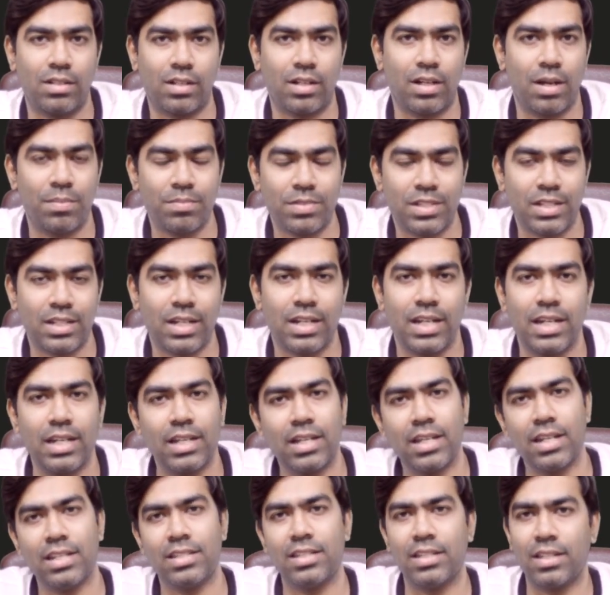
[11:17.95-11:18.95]
comes at an
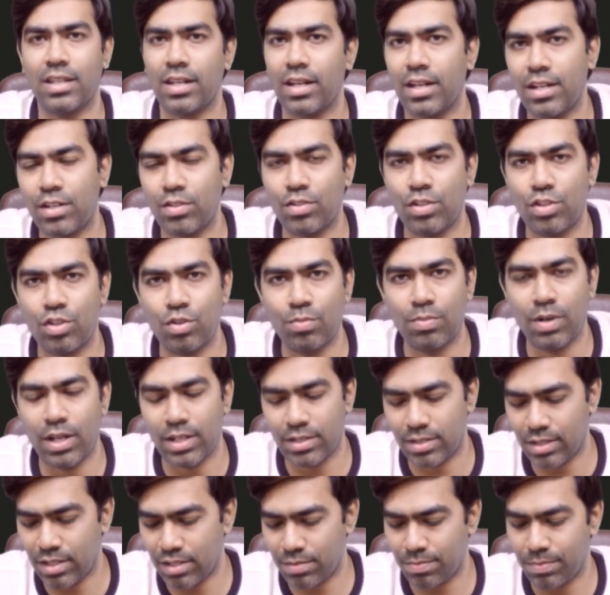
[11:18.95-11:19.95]
increasing rate to the tubular
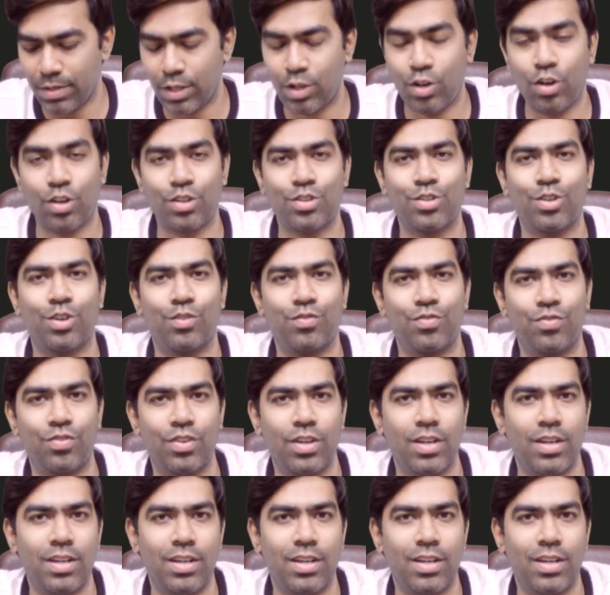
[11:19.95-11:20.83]
cells because of